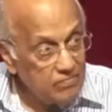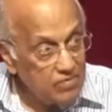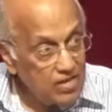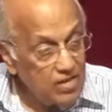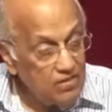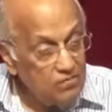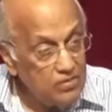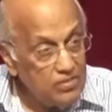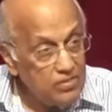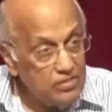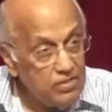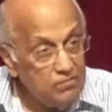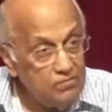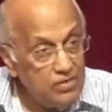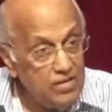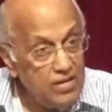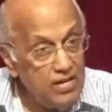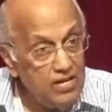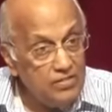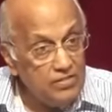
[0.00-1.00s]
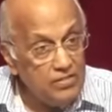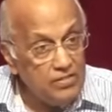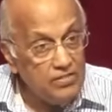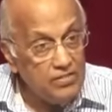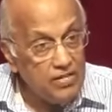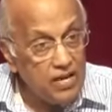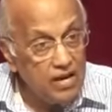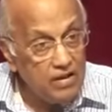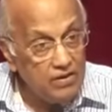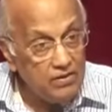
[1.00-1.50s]
even somebody
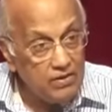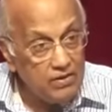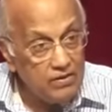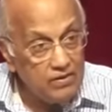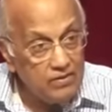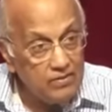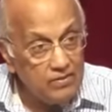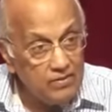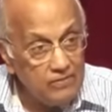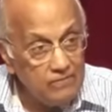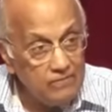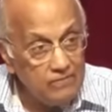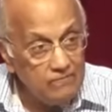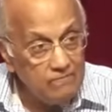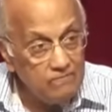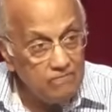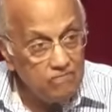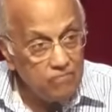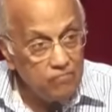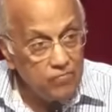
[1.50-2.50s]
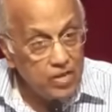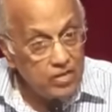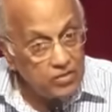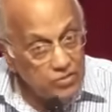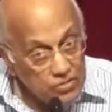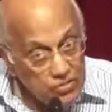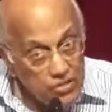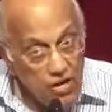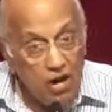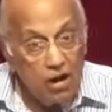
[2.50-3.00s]
else's error,
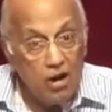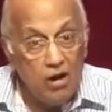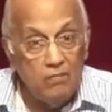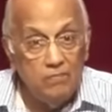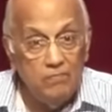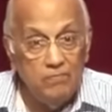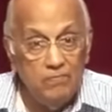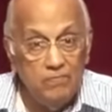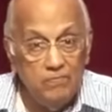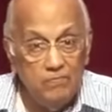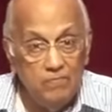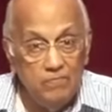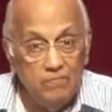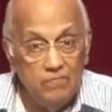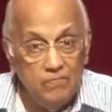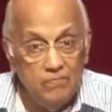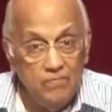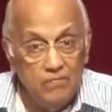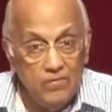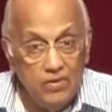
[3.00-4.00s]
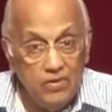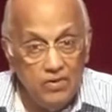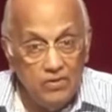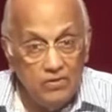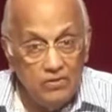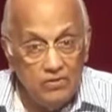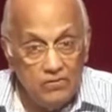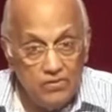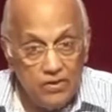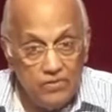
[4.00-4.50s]
stop.
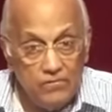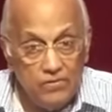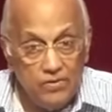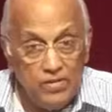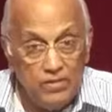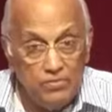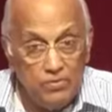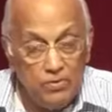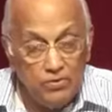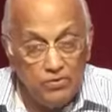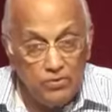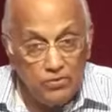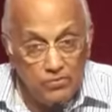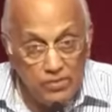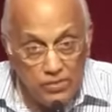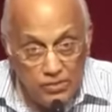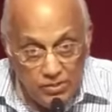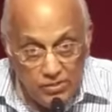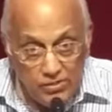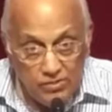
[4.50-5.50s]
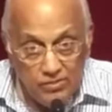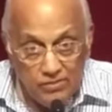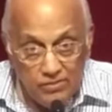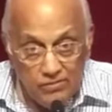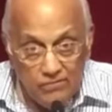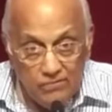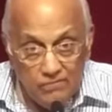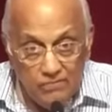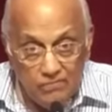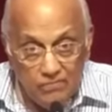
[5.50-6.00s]
The referee's blown the whistle.
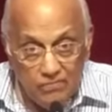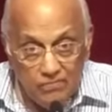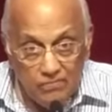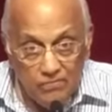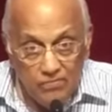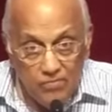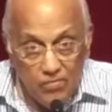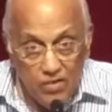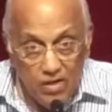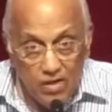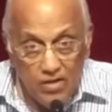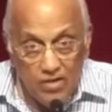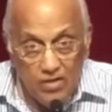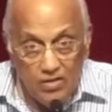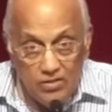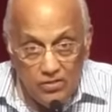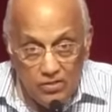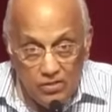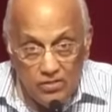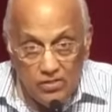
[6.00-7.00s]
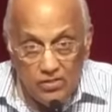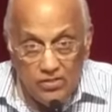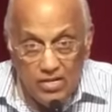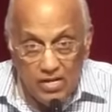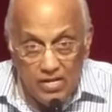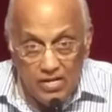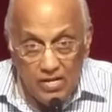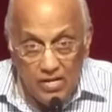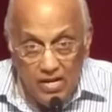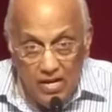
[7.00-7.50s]
Jesus
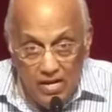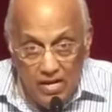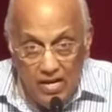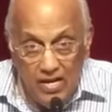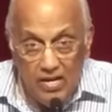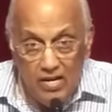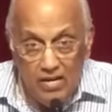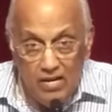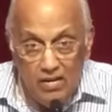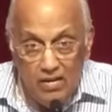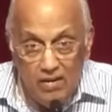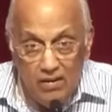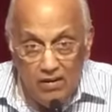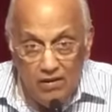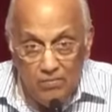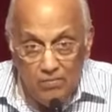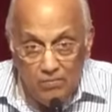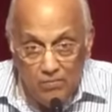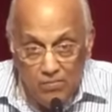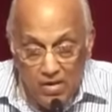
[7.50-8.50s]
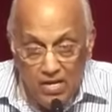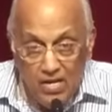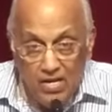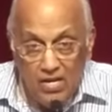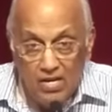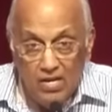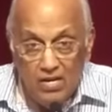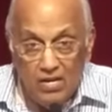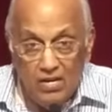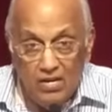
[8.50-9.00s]
said, in
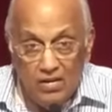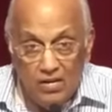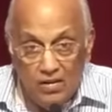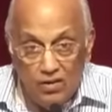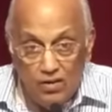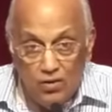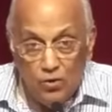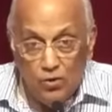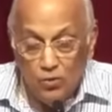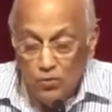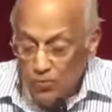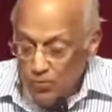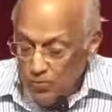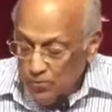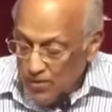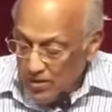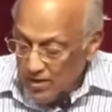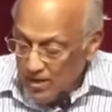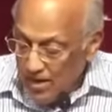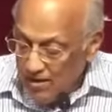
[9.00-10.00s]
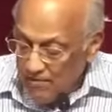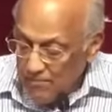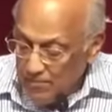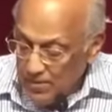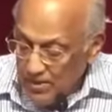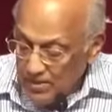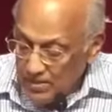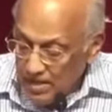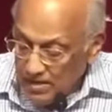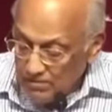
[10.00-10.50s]
me you will have
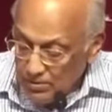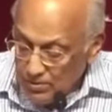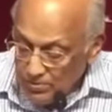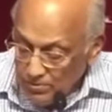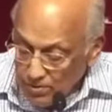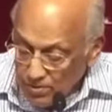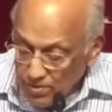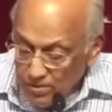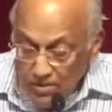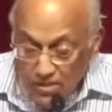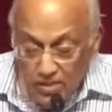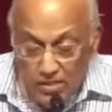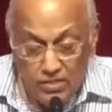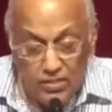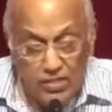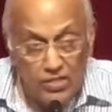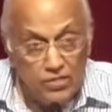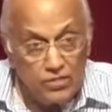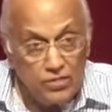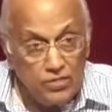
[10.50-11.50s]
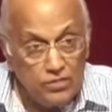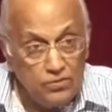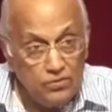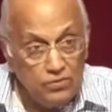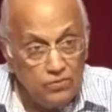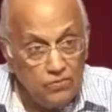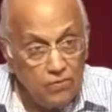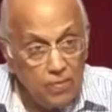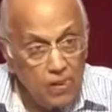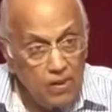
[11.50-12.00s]
peace. I've spoken these things to
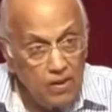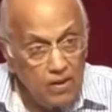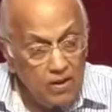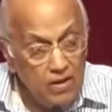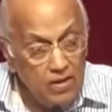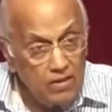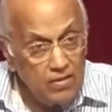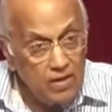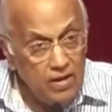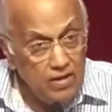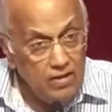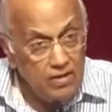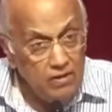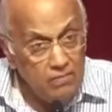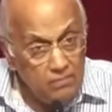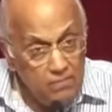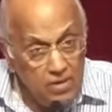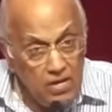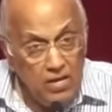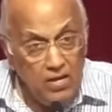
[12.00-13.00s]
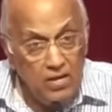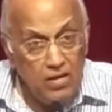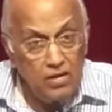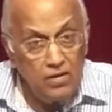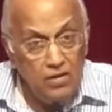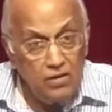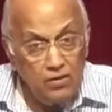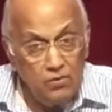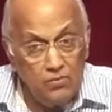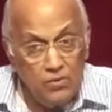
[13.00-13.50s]
you, that in
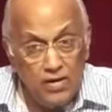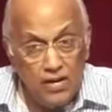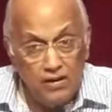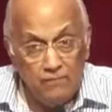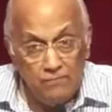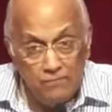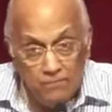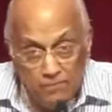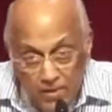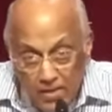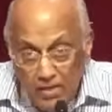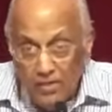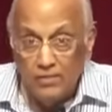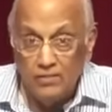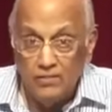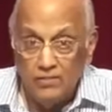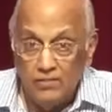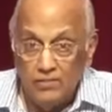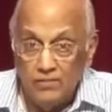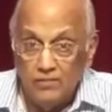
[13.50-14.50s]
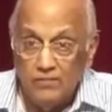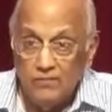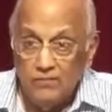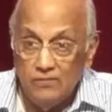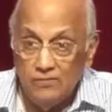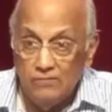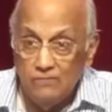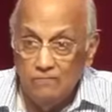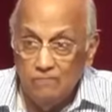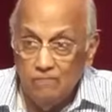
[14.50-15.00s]
me you will have
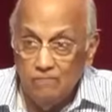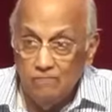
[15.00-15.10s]
peace.